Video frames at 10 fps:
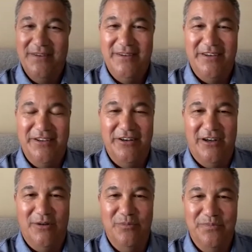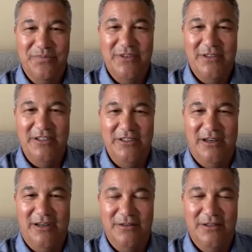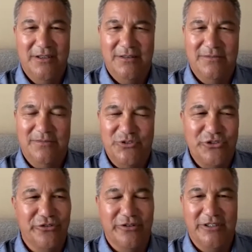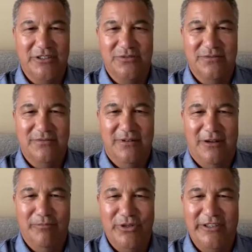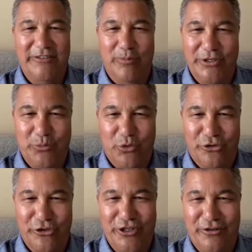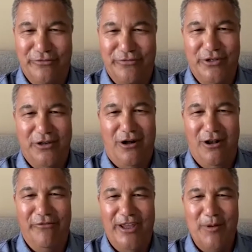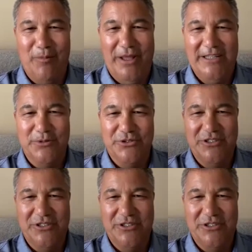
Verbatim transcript: and um, he uh, certainly is unbelievably worthy of the Hall of Fame at Plattsburgh